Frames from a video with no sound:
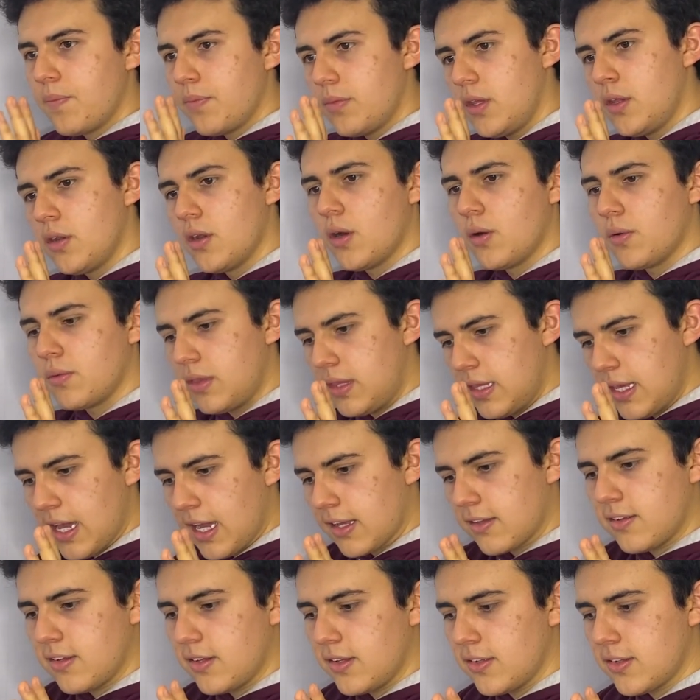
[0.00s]
the
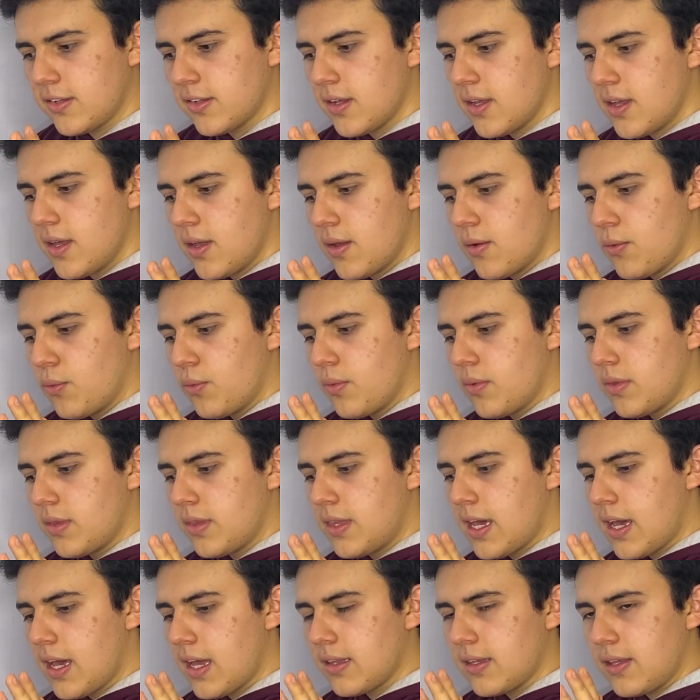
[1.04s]
axis
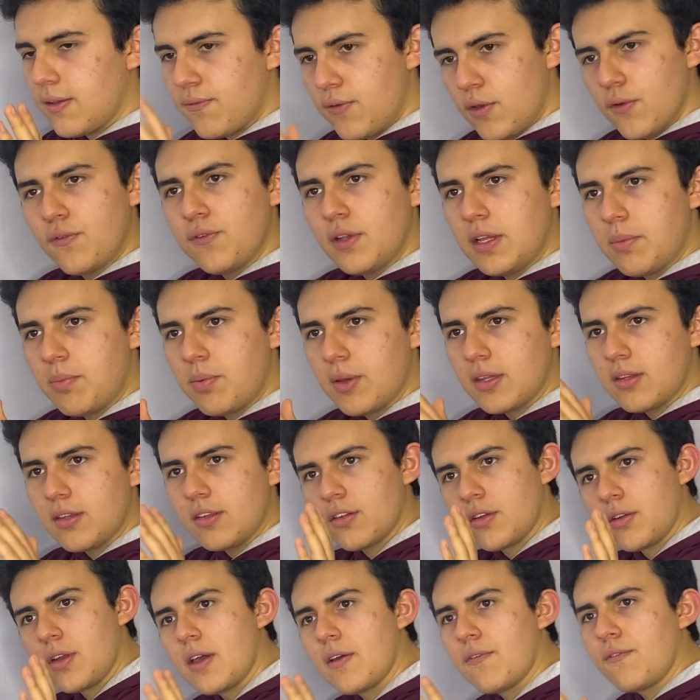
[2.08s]
that if you flip it is
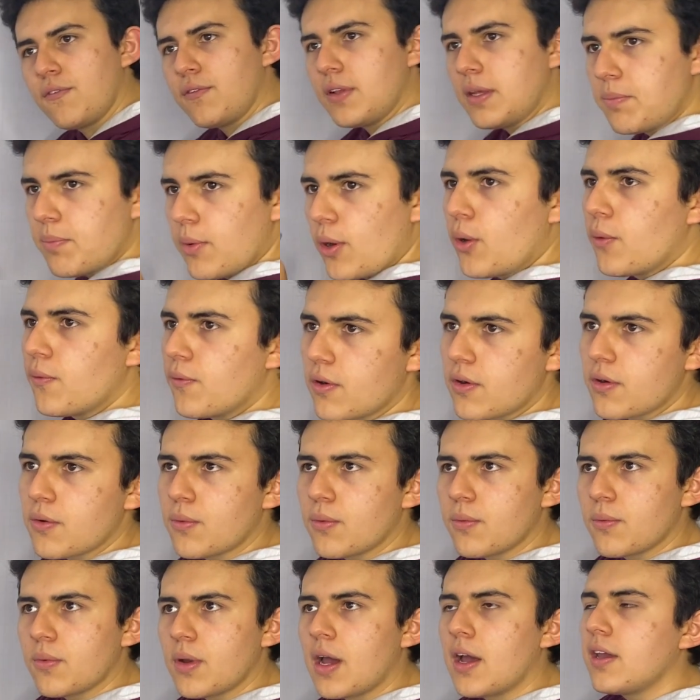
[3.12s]
gonna flip over,
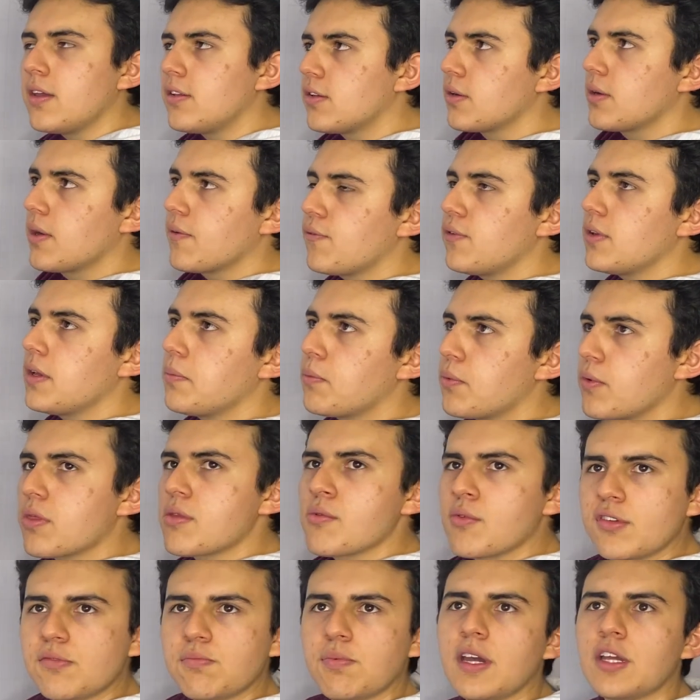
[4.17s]
is gonna flip with
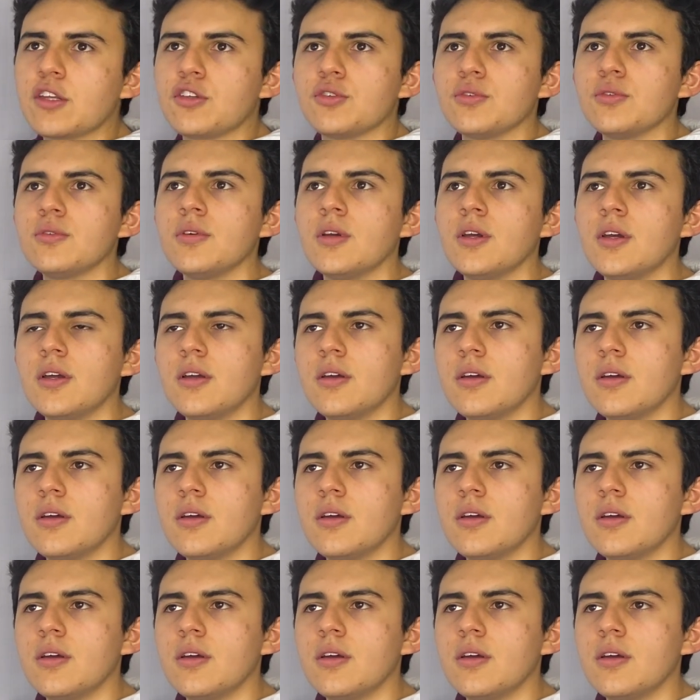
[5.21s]
respect to,